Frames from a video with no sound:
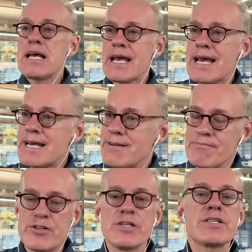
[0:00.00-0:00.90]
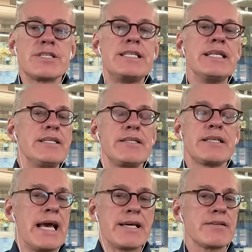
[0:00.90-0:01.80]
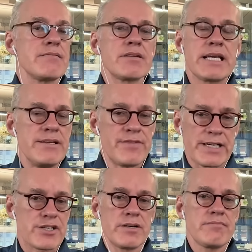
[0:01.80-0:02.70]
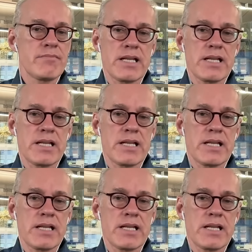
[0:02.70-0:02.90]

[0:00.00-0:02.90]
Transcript: and just didn't get conviction.